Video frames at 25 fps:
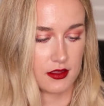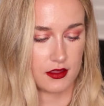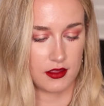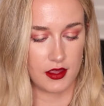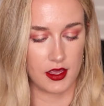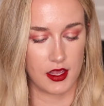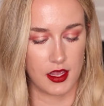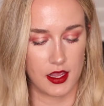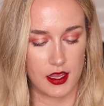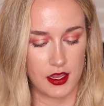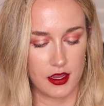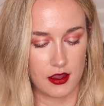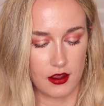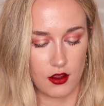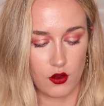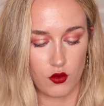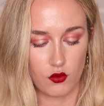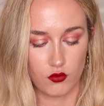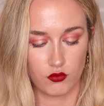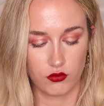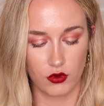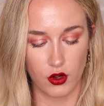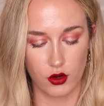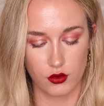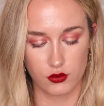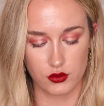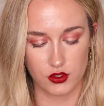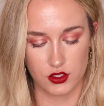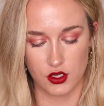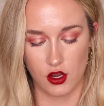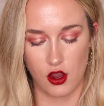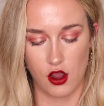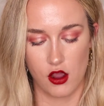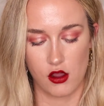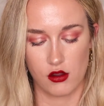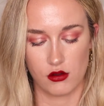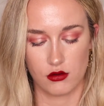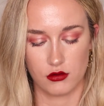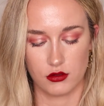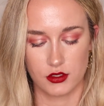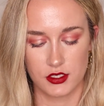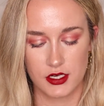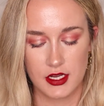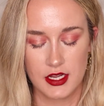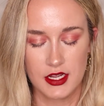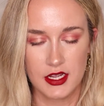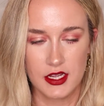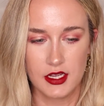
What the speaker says: the rose gold.